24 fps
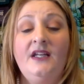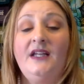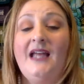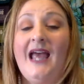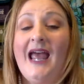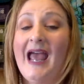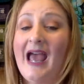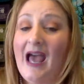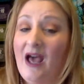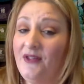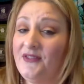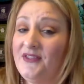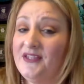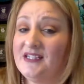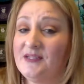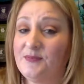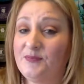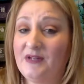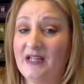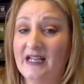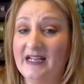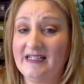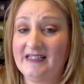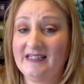How this
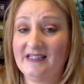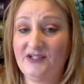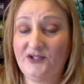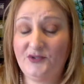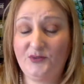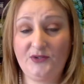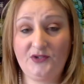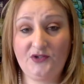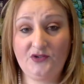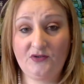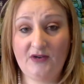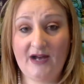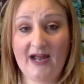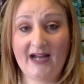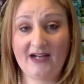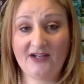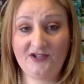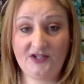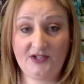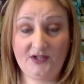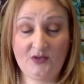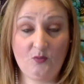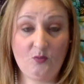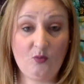plays into
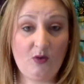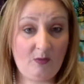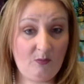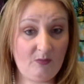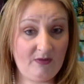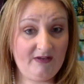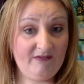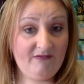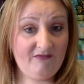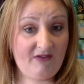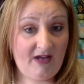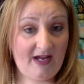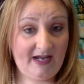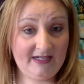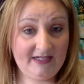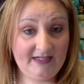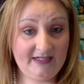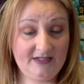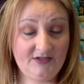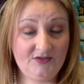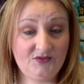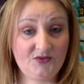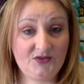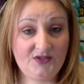attraction and what we find
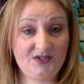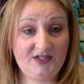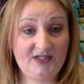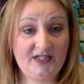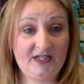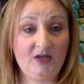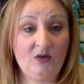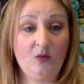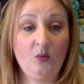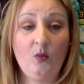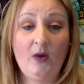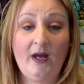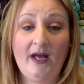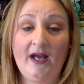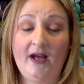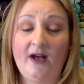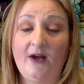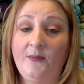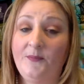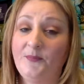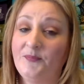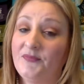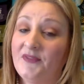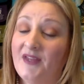interesting.
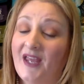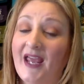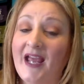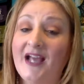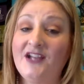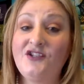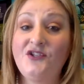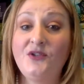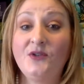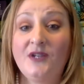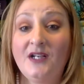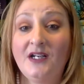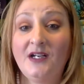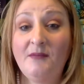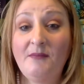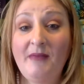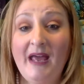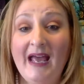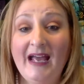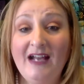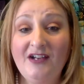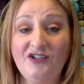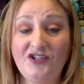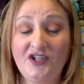Well, as you can
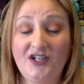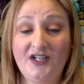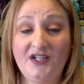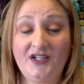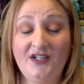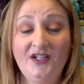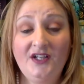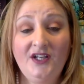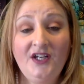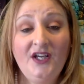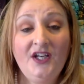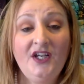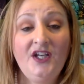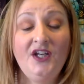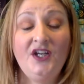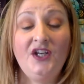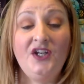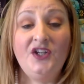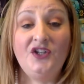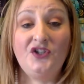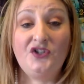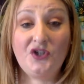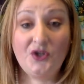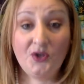imagine,
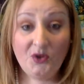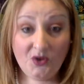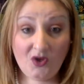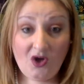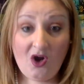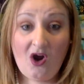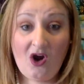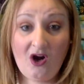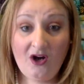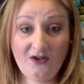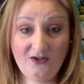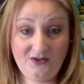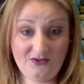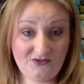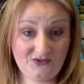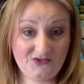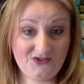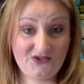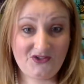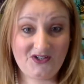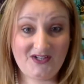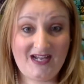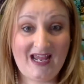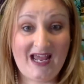two cardinals
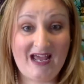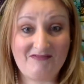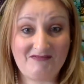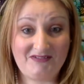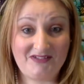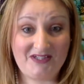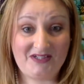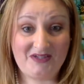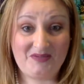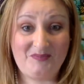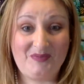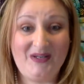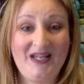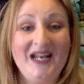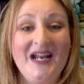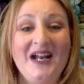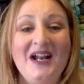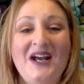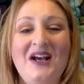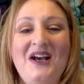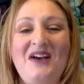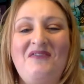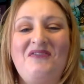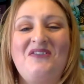are going to have a little bit
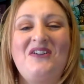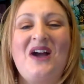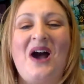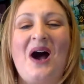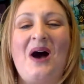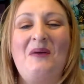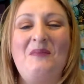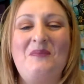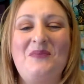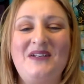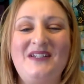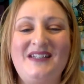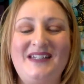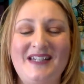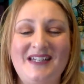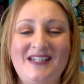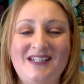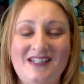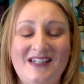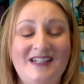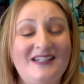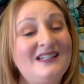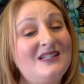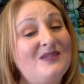of
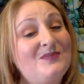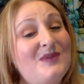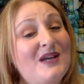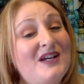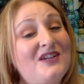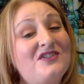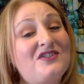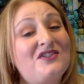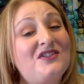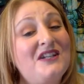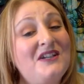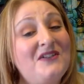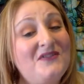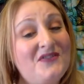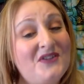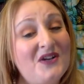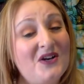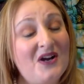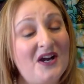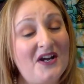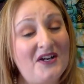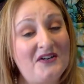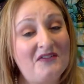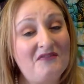competition, especially if
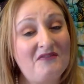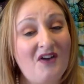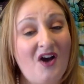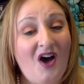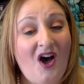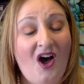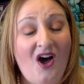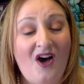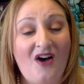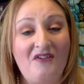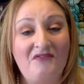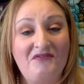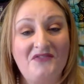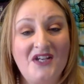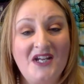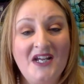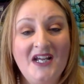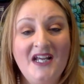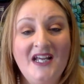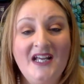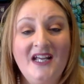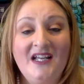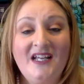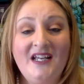they're unevolved.
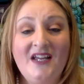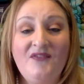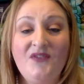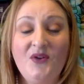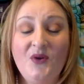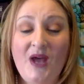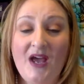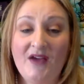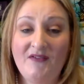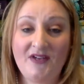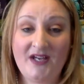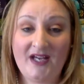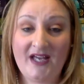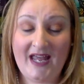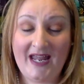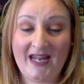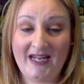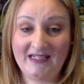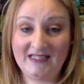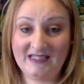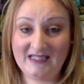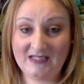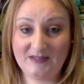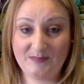If you have
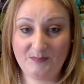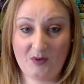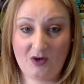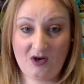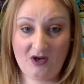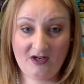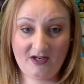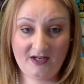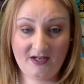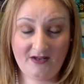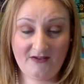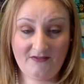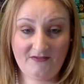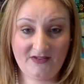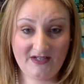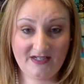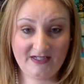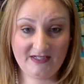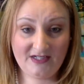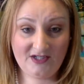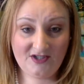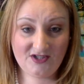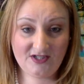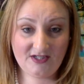a spark of
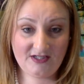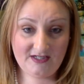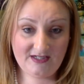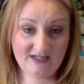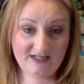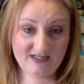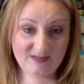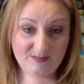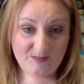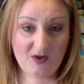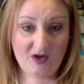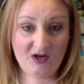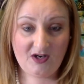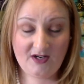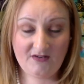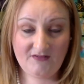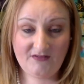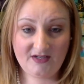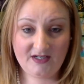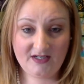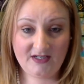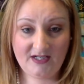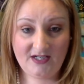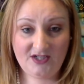ignition and a spark
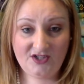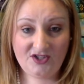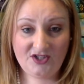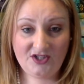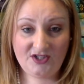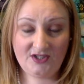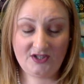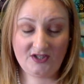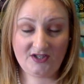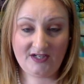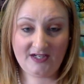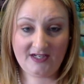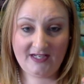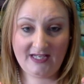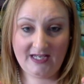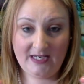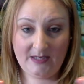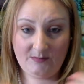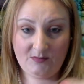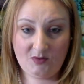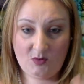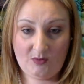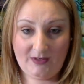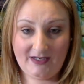of ignition, they're going to
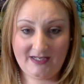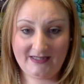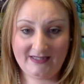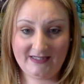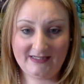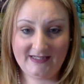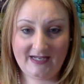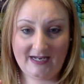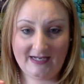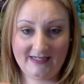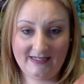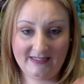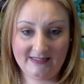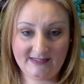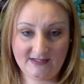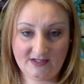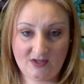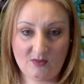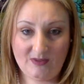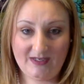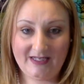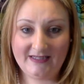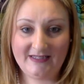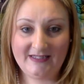keep going at these ideas and
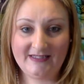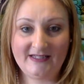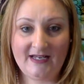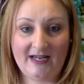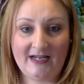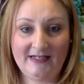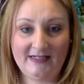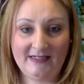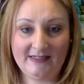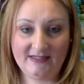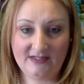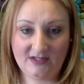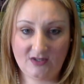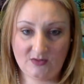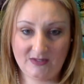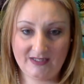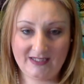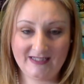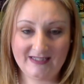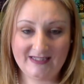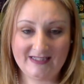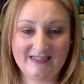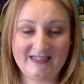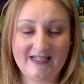going at these ideas and
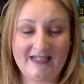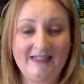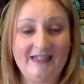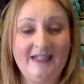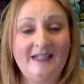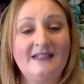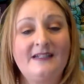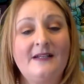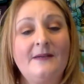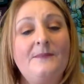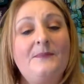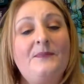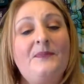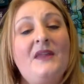going at these ideas.